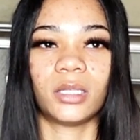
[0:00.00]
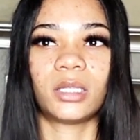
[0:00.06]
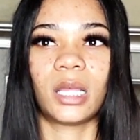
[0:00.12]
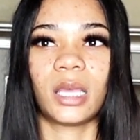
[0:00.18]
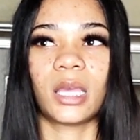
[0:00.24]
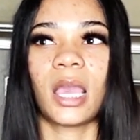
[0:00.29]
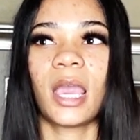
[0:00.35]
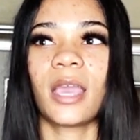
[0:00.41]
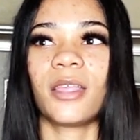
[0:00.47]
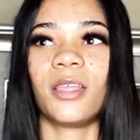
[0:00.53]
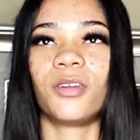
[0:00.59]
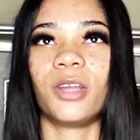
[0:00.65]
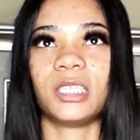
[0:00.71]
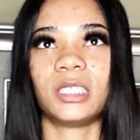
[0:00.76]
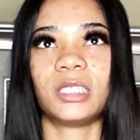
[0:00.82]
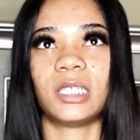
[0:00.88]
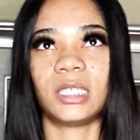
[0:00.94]
Like the
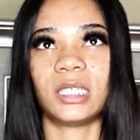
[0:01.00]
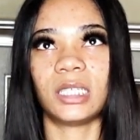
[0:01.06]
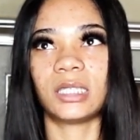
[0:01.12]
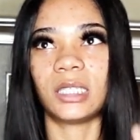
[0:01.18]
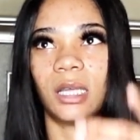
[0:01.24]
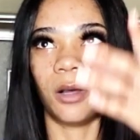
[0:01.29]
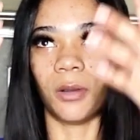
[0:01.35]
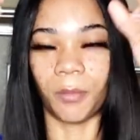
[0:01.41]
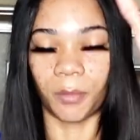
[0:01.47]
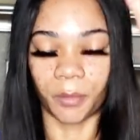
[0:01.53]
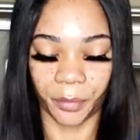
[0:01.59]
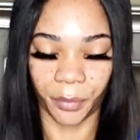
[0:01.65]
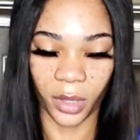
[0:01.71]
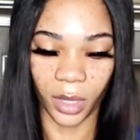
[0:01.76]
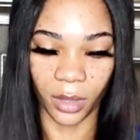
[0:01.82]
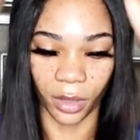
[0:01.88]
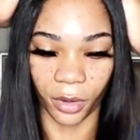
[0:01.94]
crazy thing is,
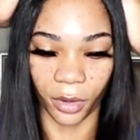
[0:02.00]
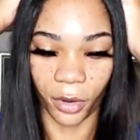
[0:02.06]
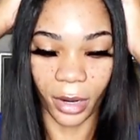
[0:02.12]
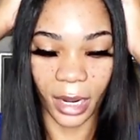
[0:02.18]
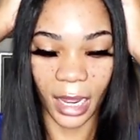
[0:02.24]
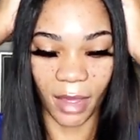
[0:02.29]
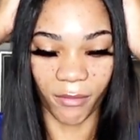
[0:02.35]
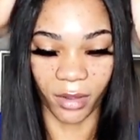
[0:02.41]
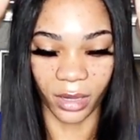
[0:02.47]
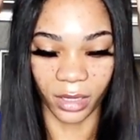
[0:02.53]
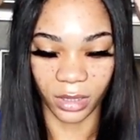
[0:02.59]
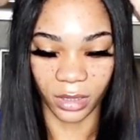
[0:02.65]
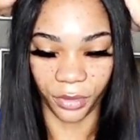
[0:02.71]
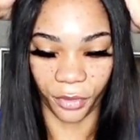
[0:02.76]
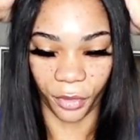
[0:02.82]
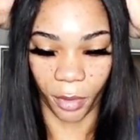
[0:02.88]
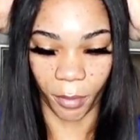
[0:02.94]
the girl I have on
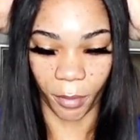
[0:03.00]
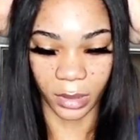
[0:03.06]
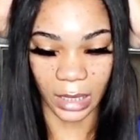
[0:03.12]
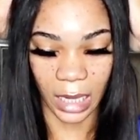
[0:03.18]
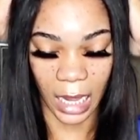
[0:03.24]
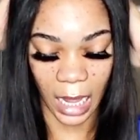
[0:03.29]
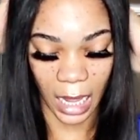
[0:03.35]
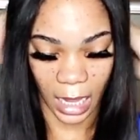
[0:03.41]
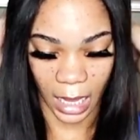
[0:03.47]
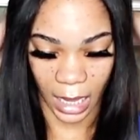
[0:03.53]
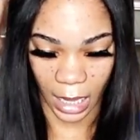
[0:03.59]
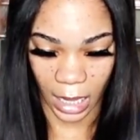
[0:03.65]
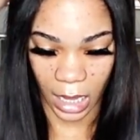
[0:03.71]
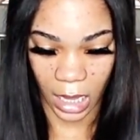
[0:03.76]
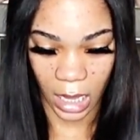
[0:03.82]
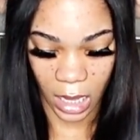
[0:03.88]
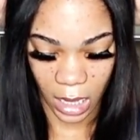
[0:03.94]
Instagram, Ty,